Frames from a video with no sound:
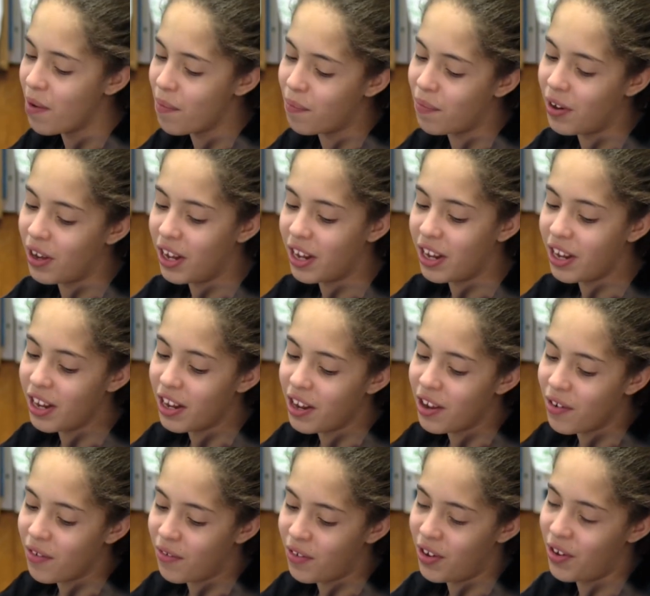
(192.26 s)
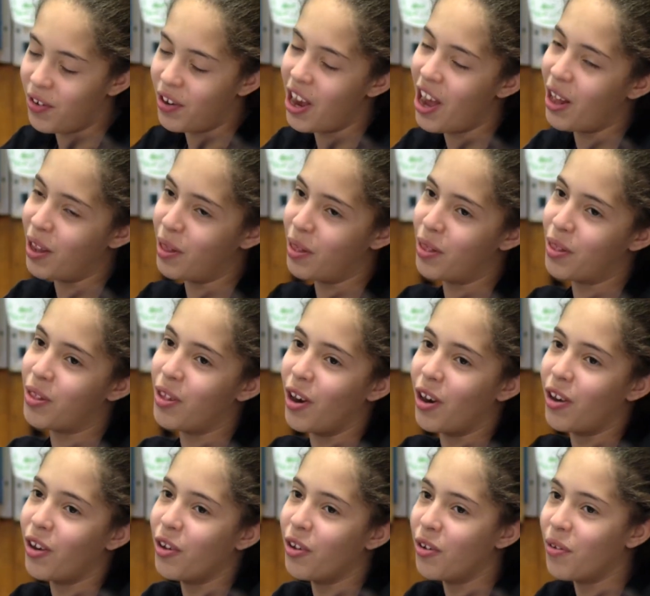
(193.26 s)
but we got
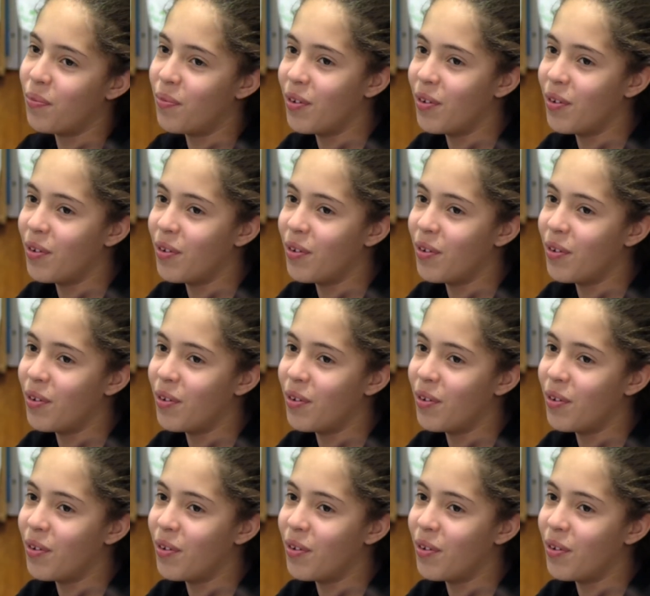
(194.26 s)
stuck a little